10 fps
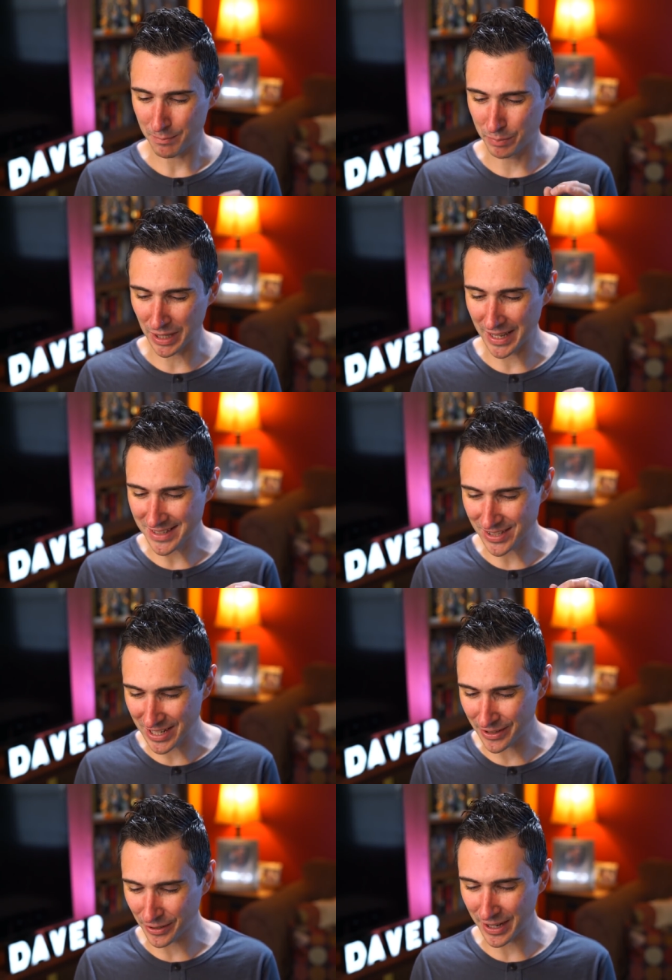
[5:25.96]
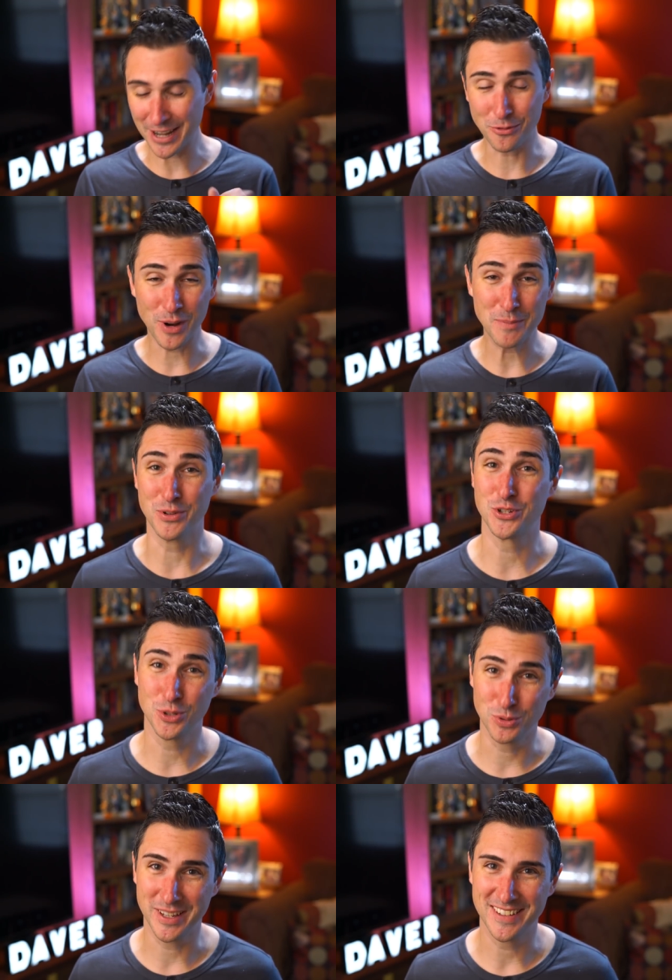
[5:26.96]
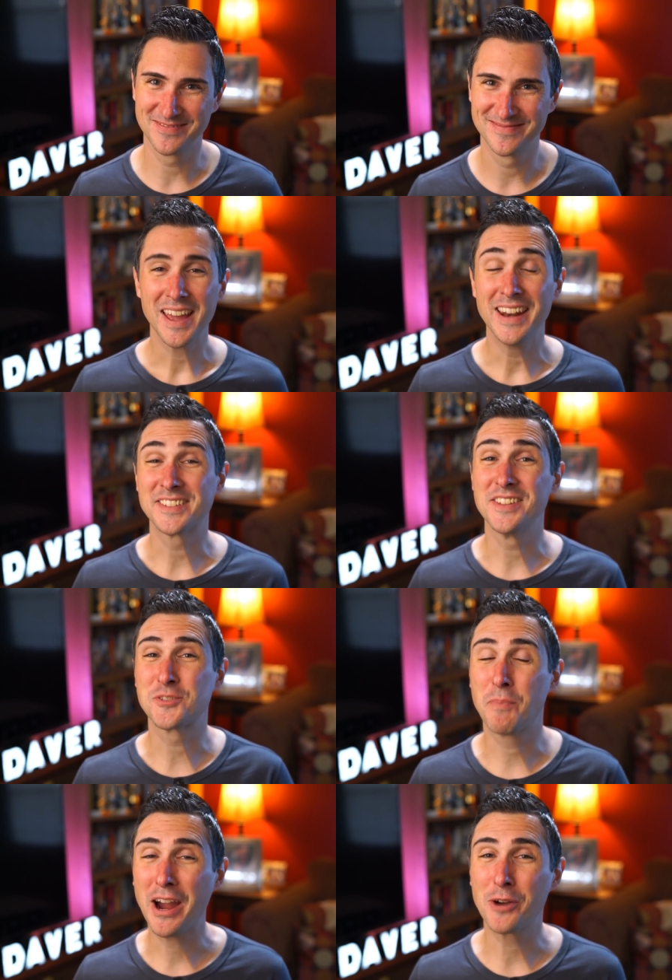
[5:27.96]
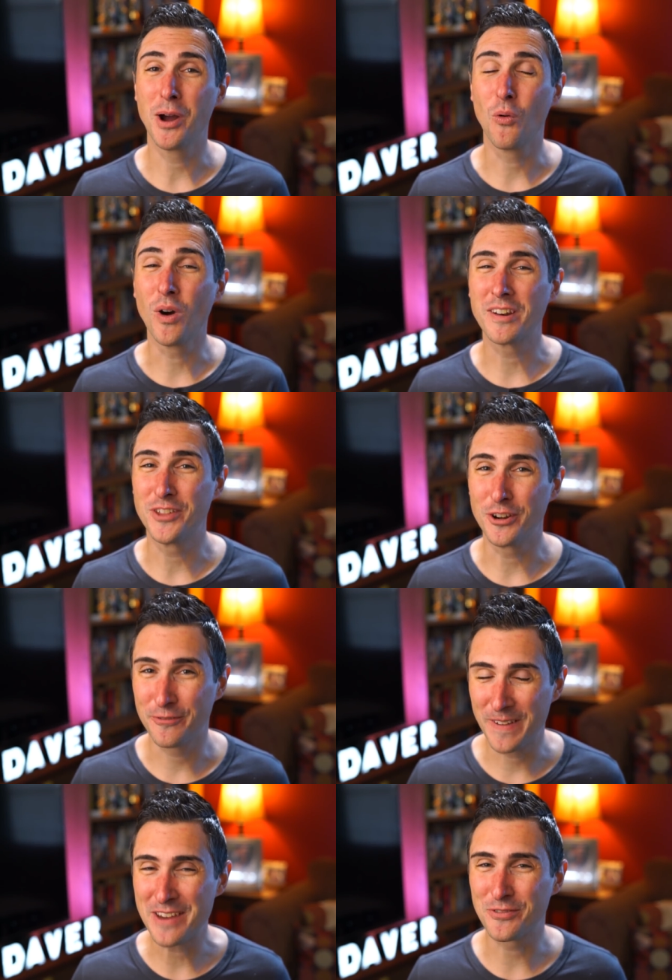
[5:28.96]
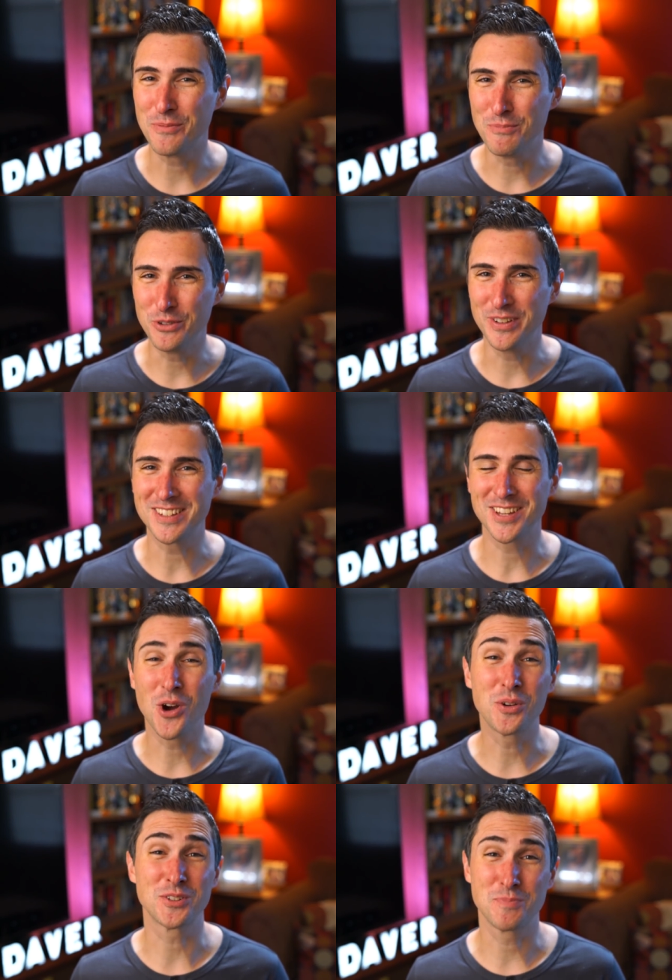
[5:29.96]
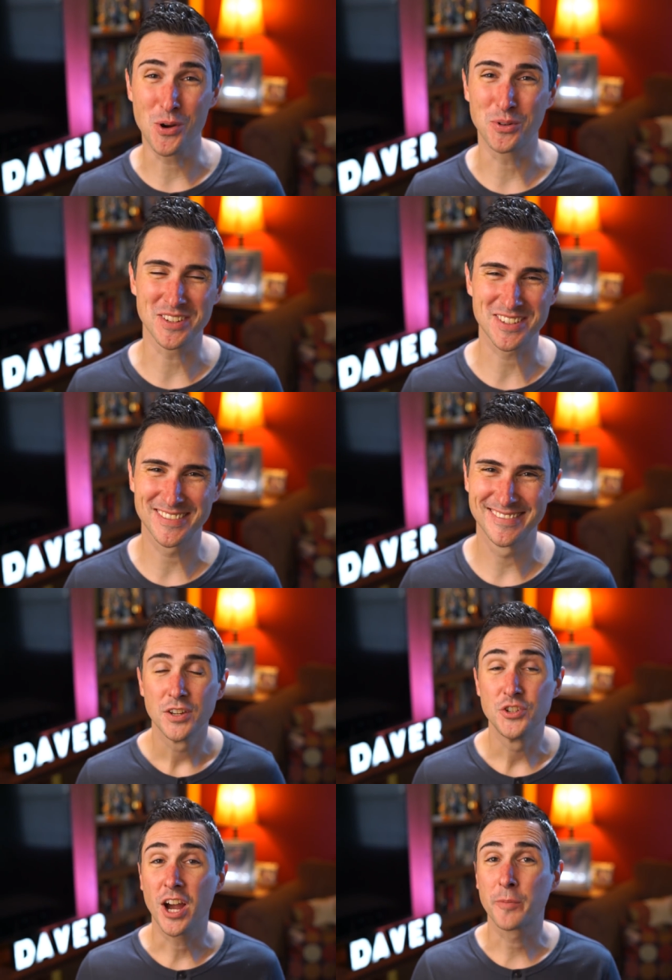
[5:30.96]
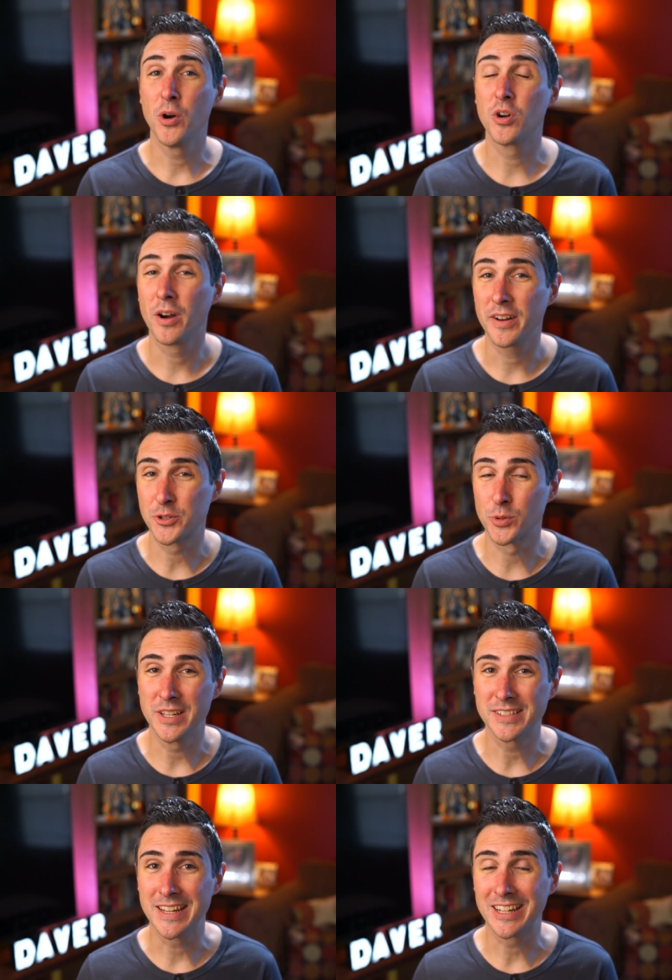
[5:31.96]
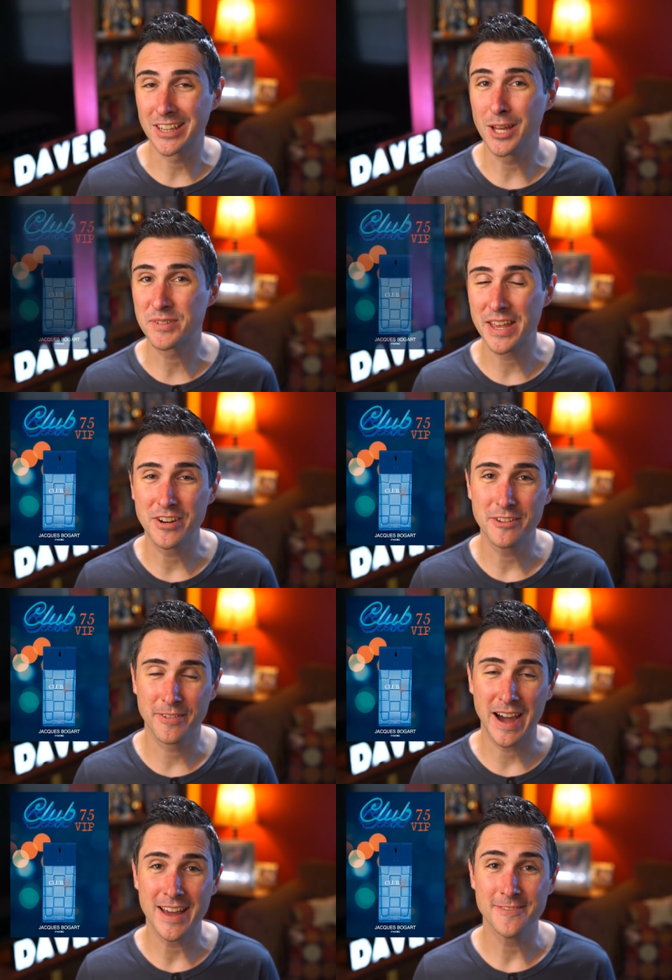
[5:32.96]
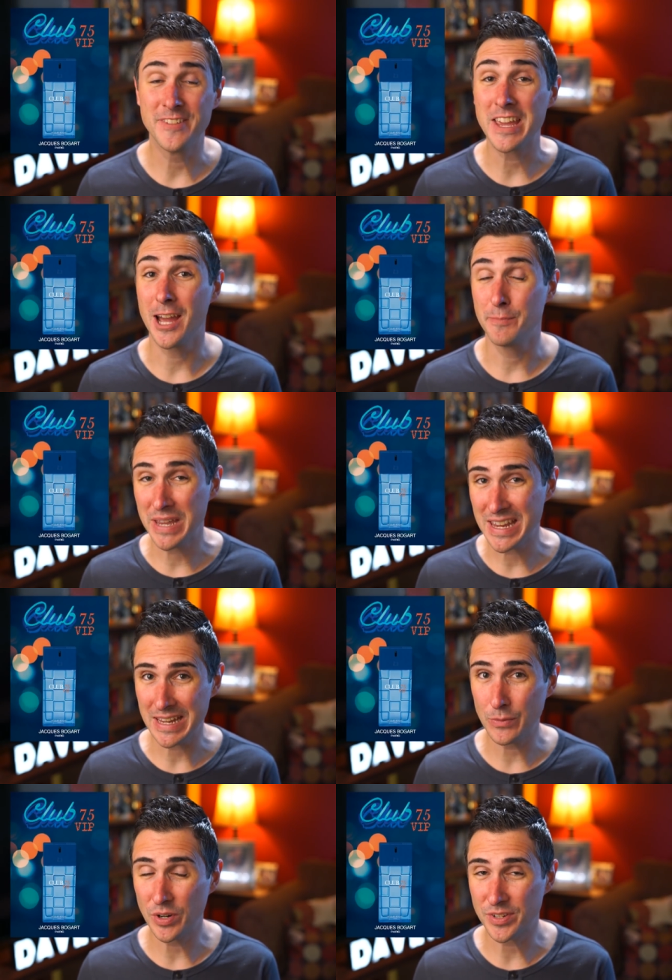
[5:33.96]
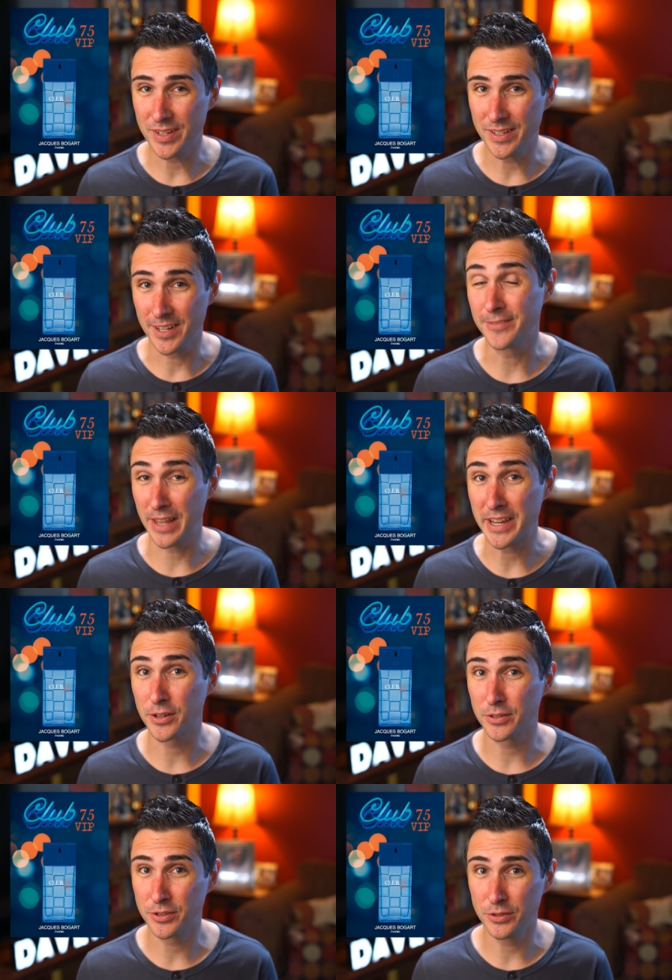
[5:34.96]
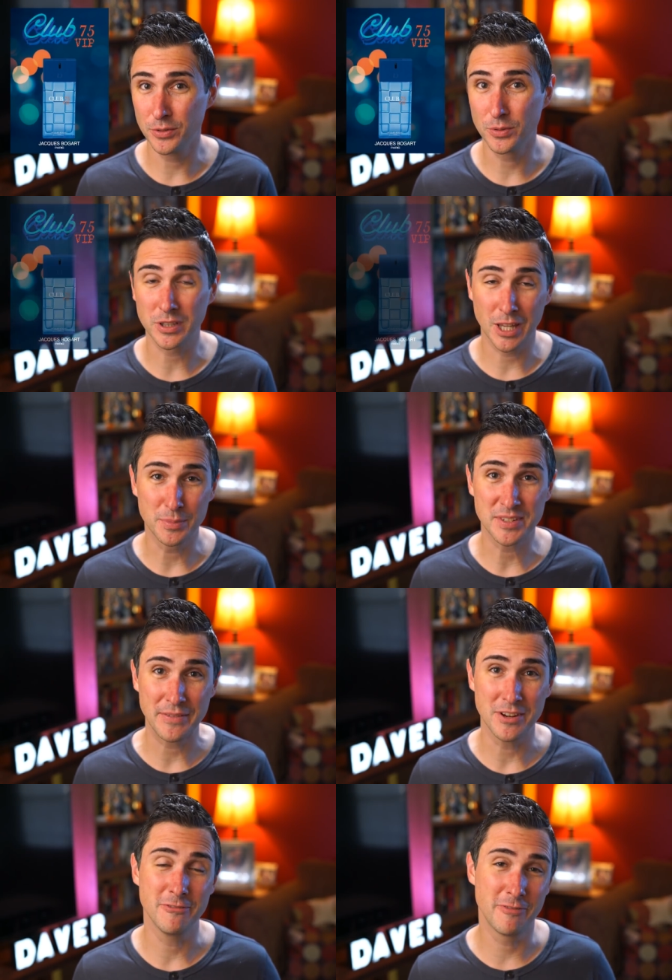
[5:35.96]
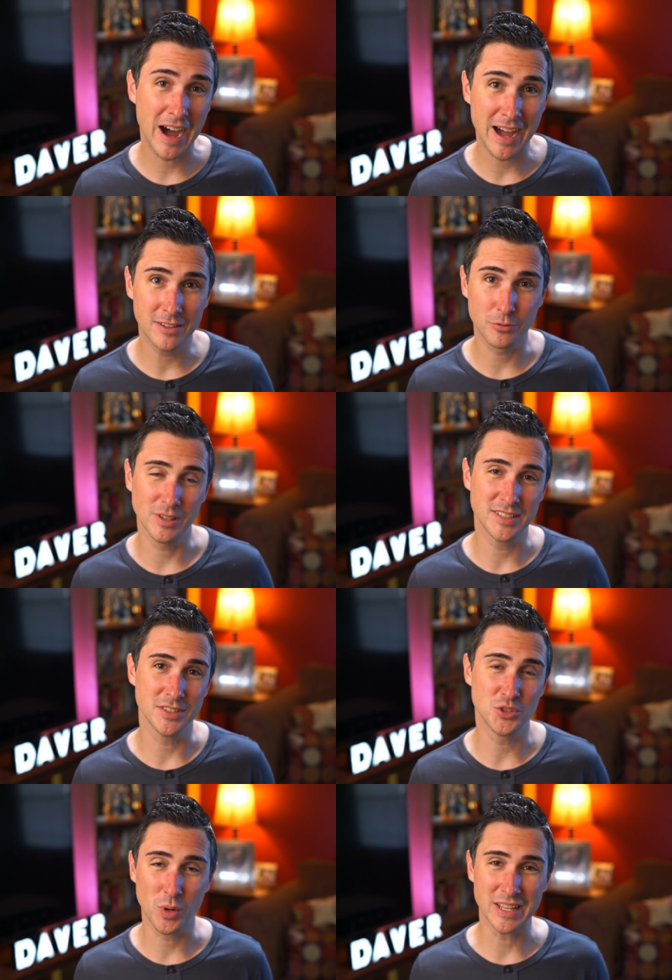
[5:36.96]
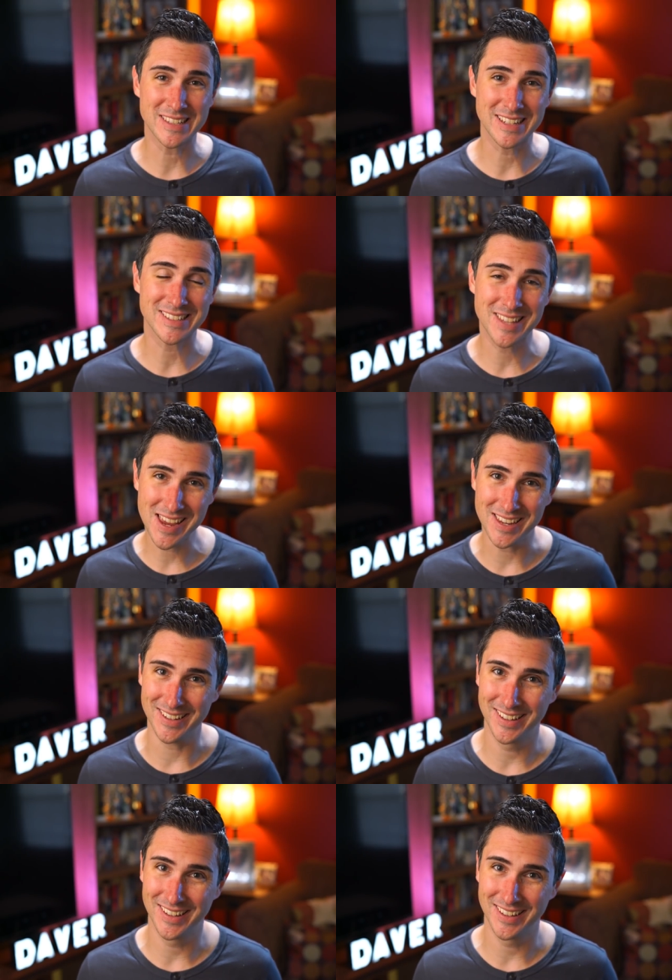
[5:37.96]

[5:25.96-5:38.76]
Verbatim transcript: blood cedar, and red patchouli. And it's inspired by one of their favorite movies, Hocus Pocus. Jacques Bogart is releasing Club 75 VIP, which is a flanker to Club 75, released in 2016.